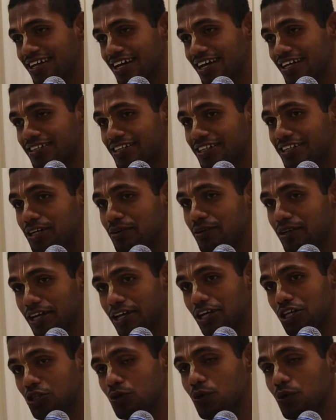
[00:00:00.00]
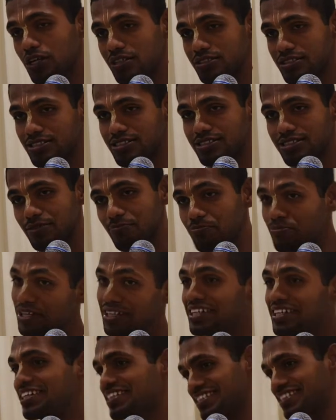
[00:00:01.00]
At the time Kayatu was
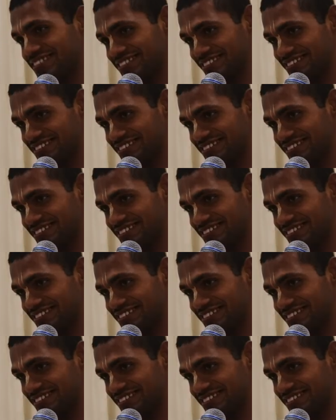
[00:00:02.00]
pregnant.